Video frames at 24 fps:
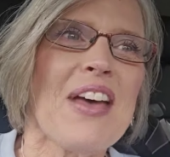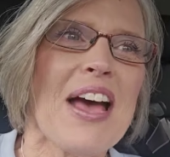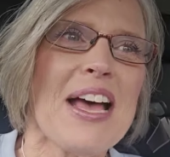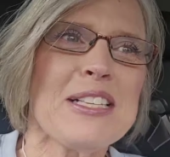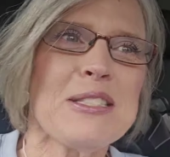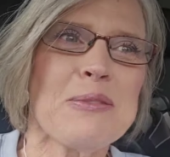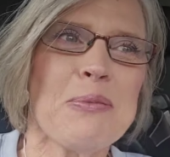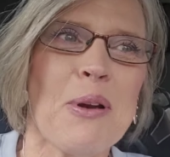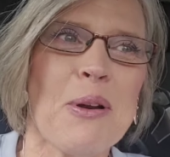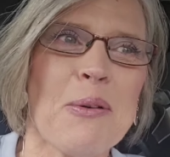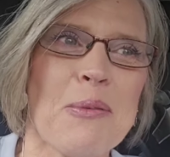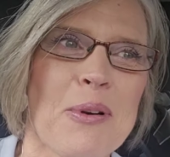
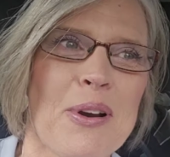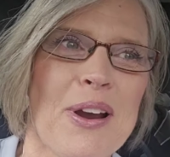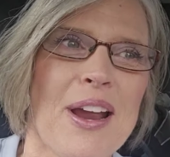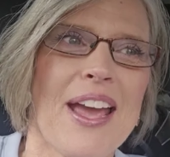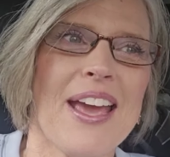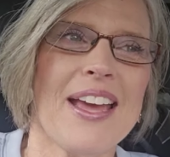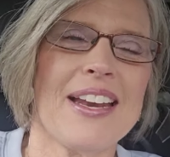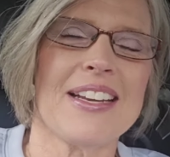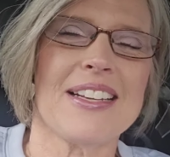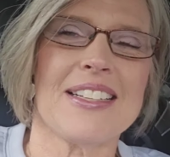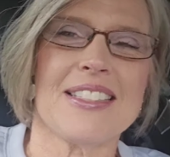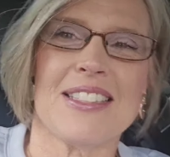that's where we're
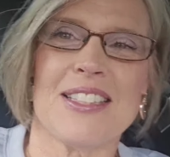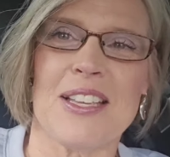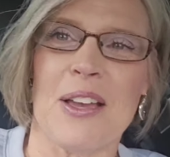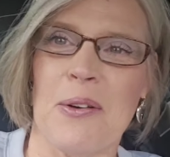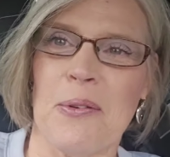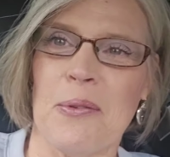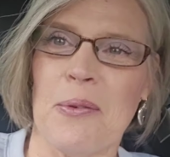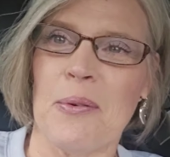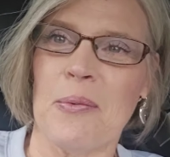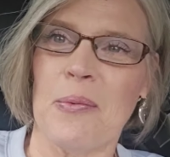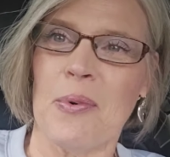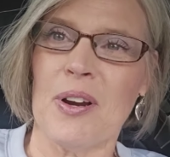headed.
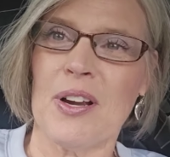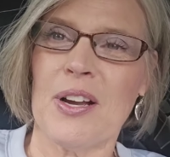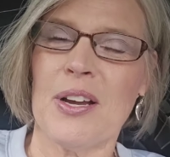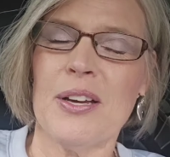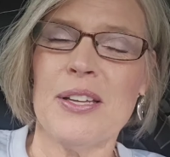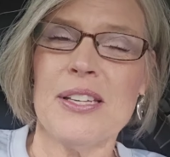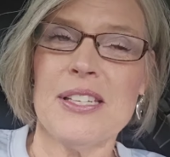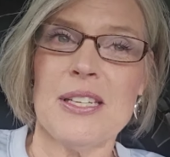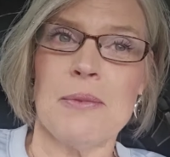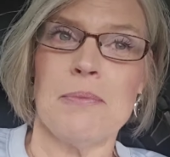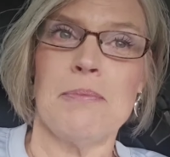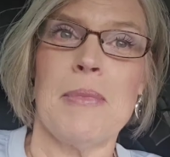So we're
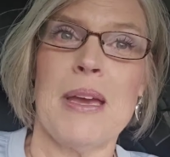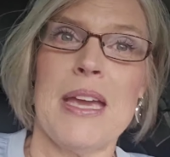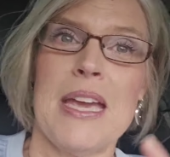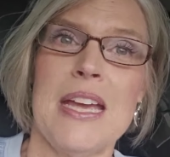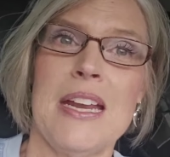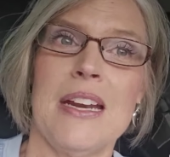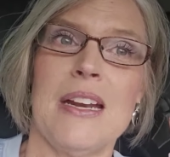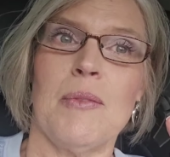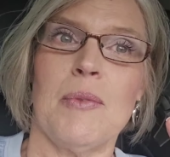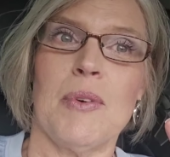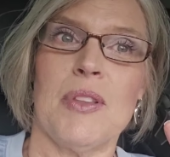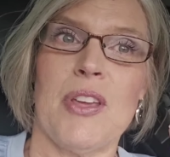going to
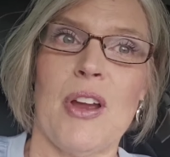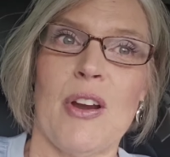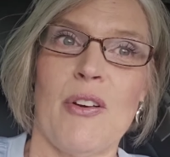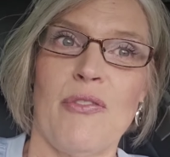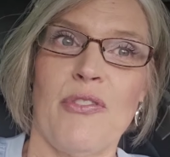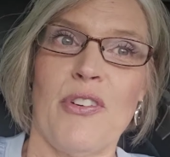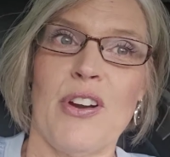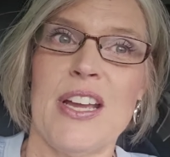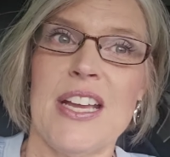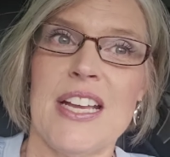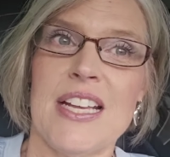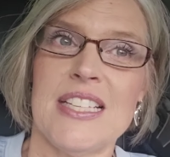meet with
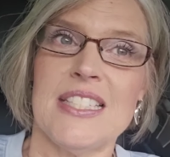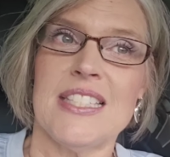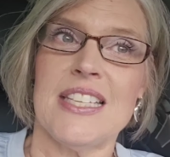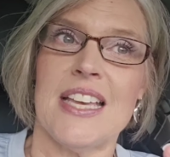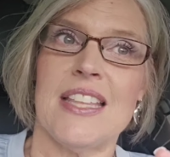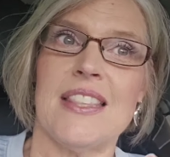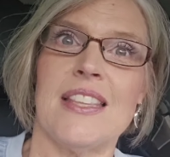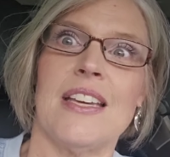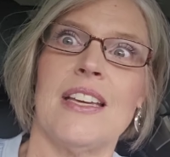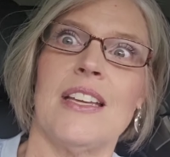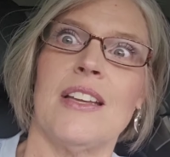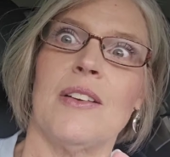our
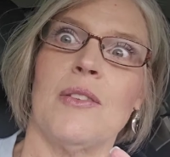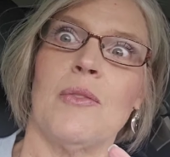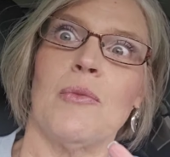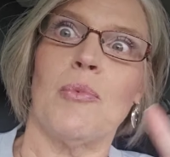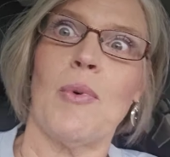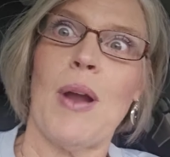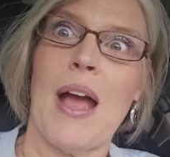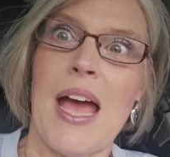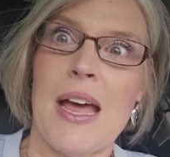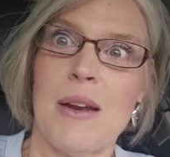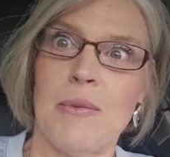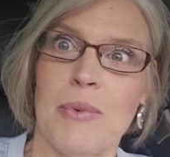friends and
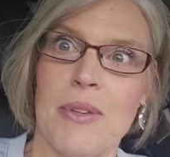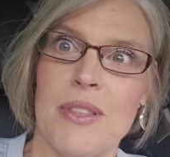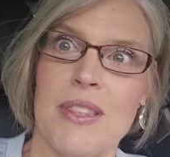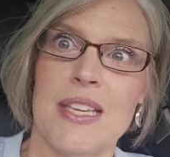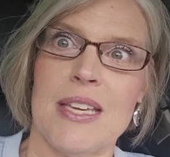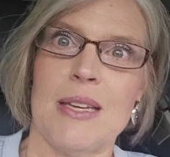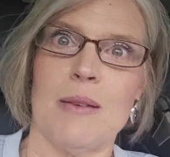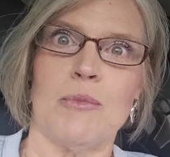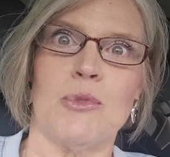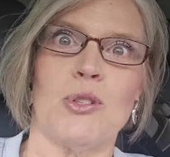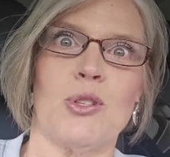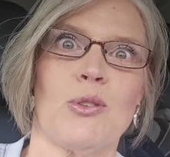then ride
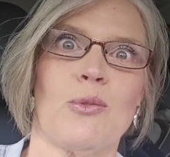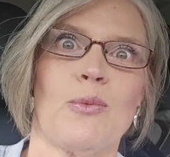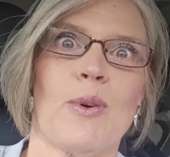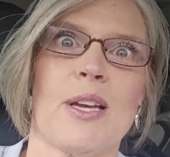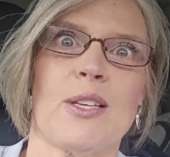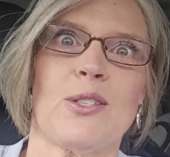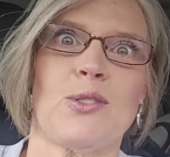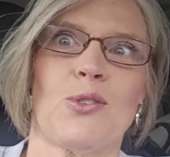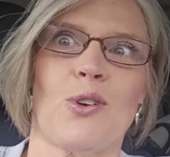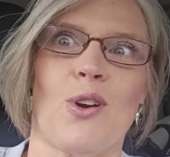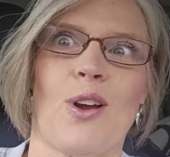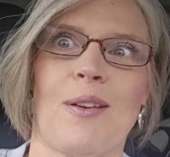with them to the
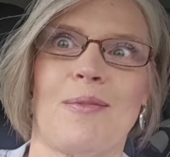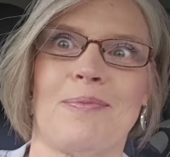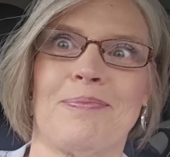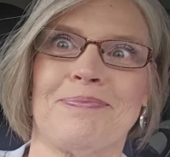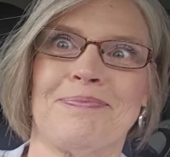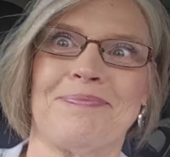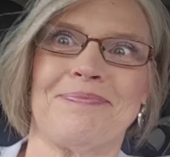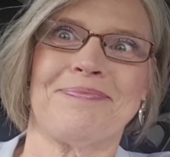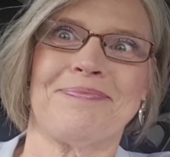restaurant.